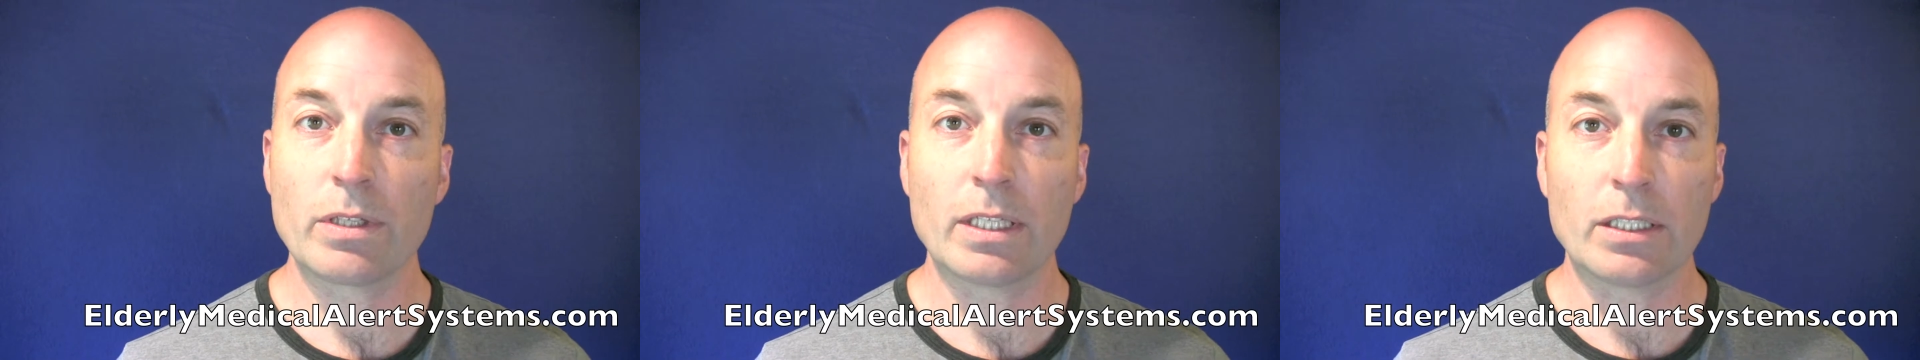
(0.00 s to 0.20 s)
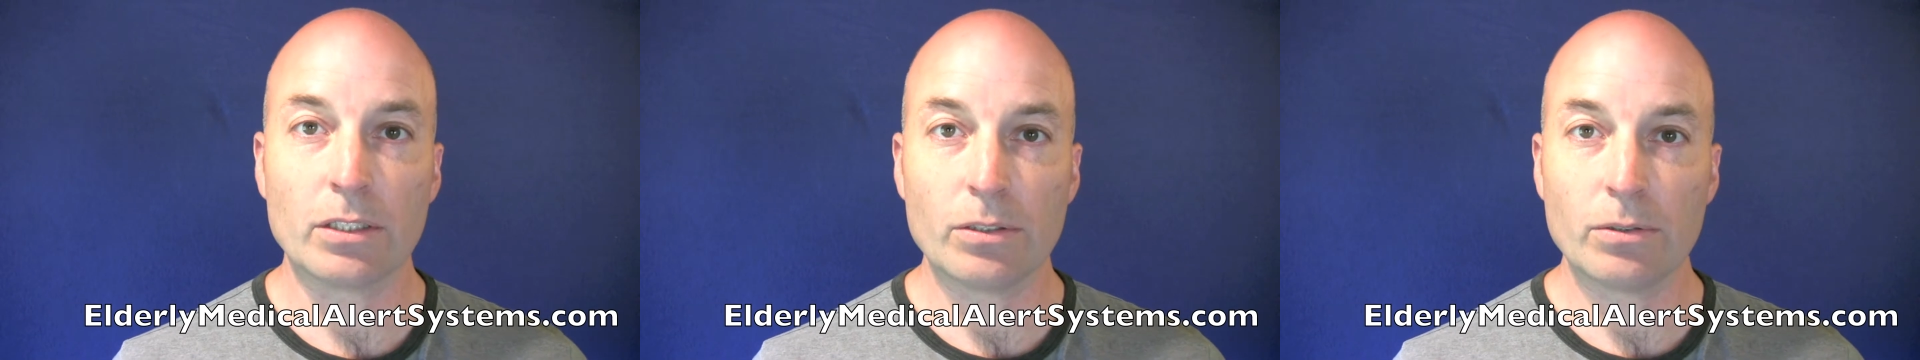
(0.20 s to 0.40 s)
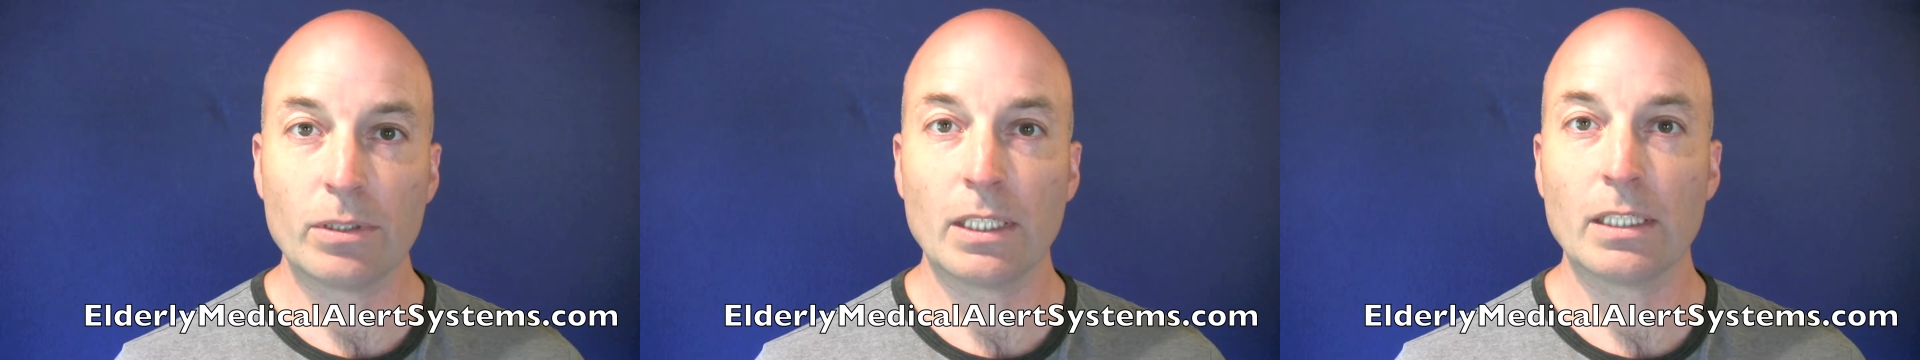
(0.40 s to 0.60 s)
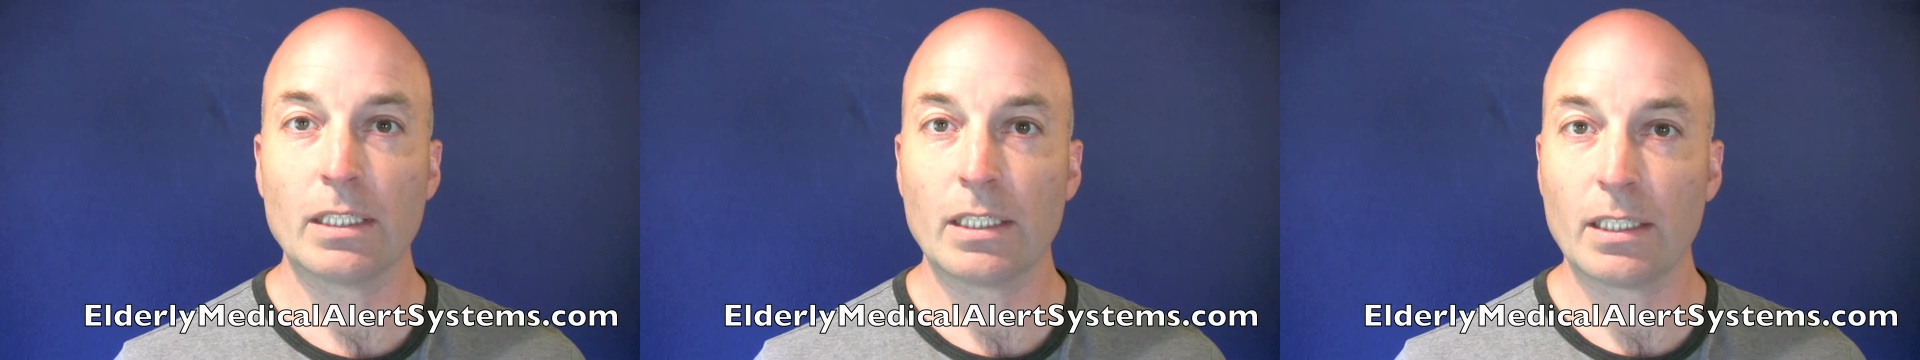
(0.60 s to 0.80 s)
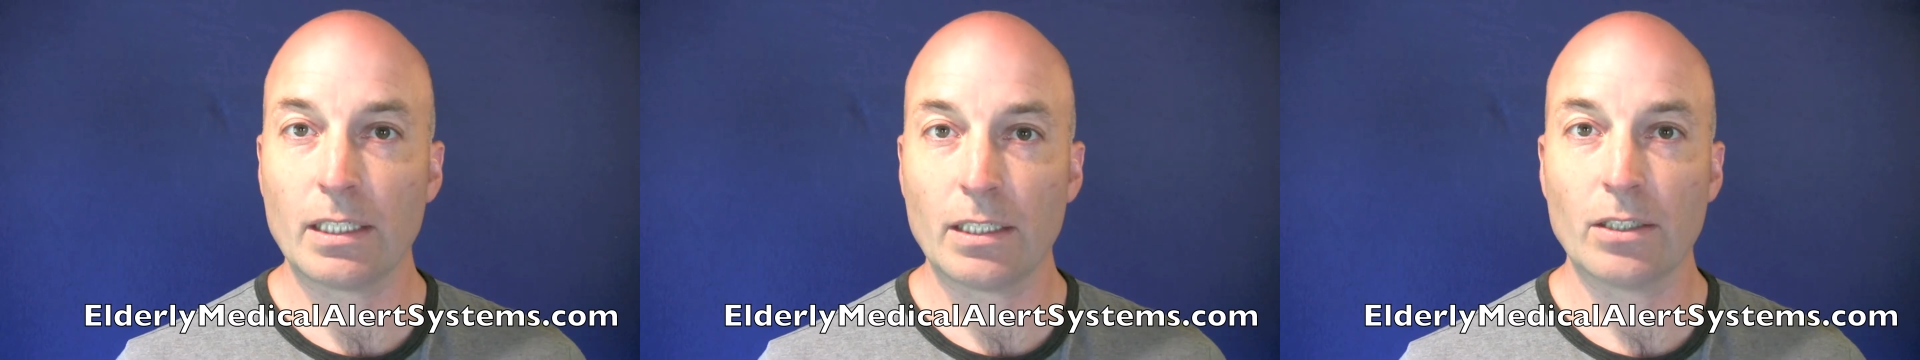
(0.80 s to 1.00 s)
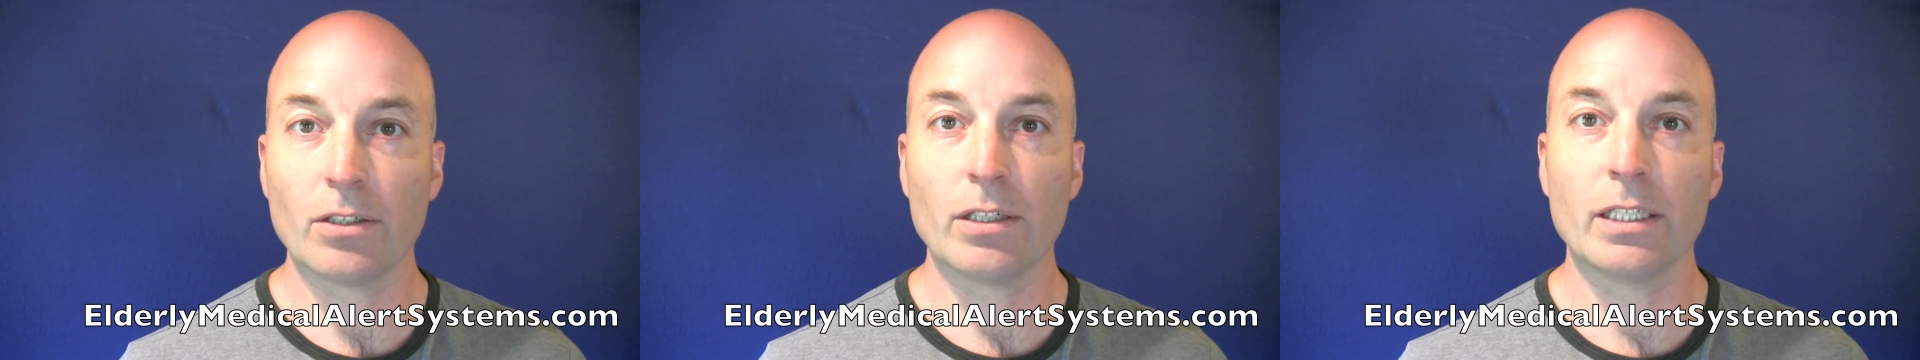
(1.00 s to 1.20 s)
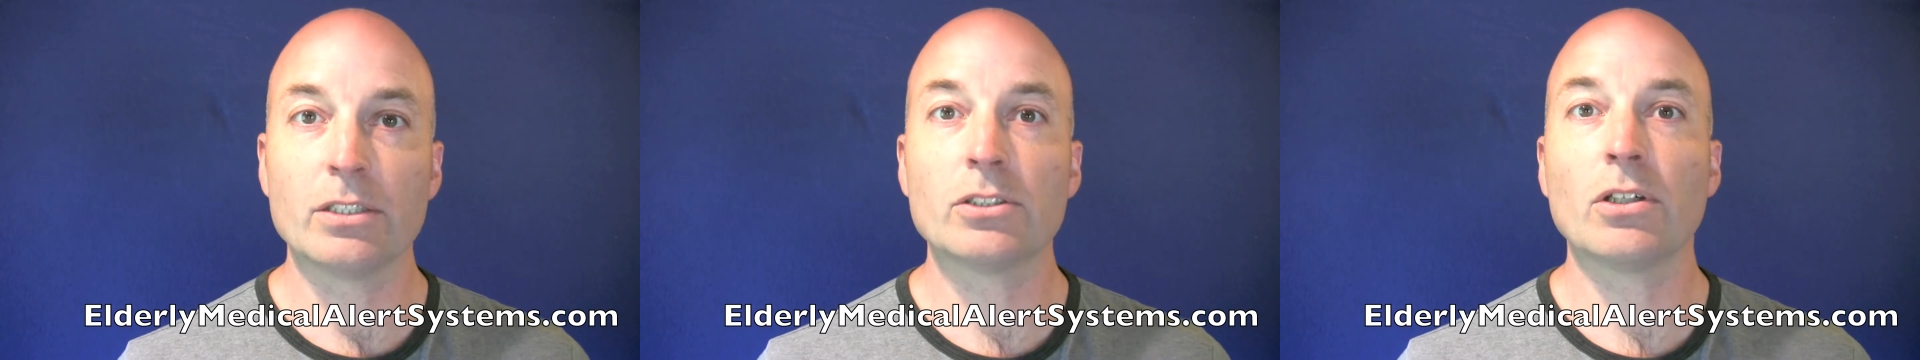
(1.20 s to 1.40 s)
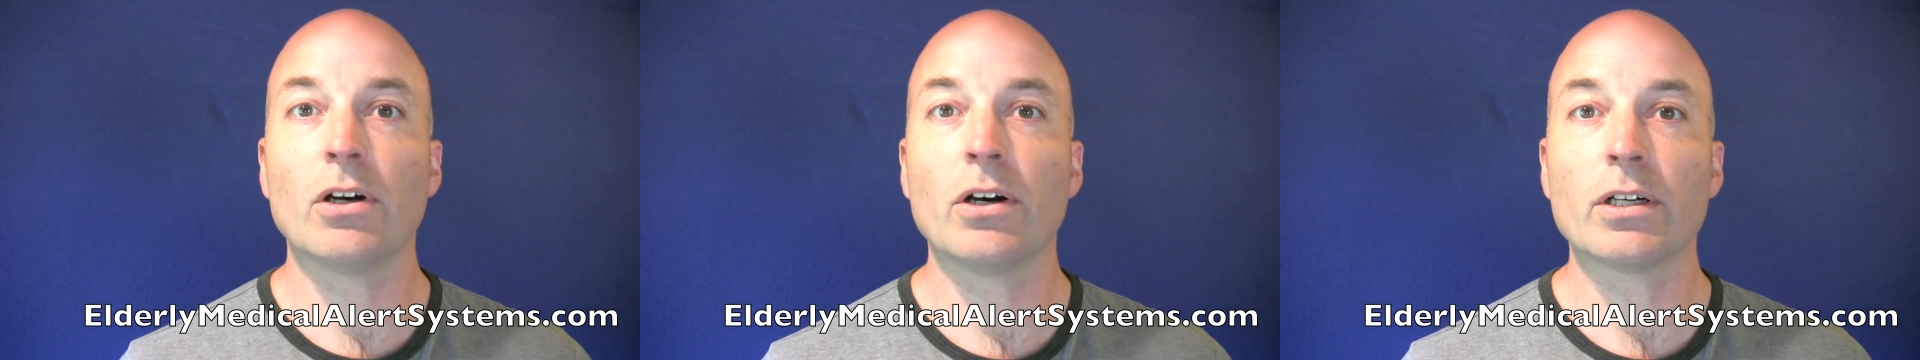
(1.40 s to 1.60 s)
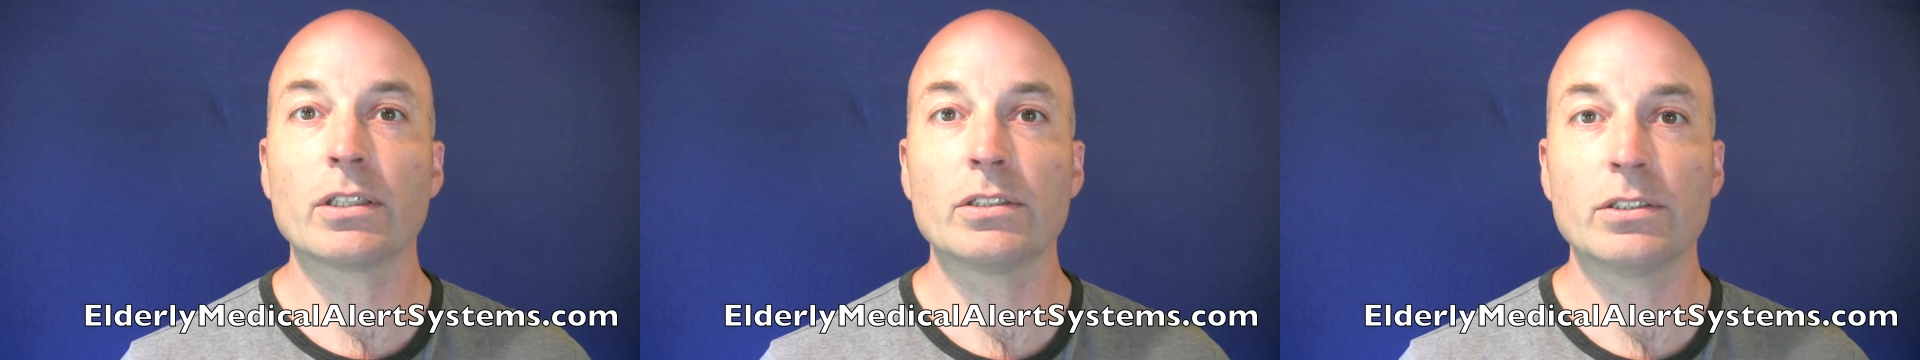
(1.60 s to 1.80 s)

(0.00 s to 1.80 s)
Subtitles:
that you can hear and talk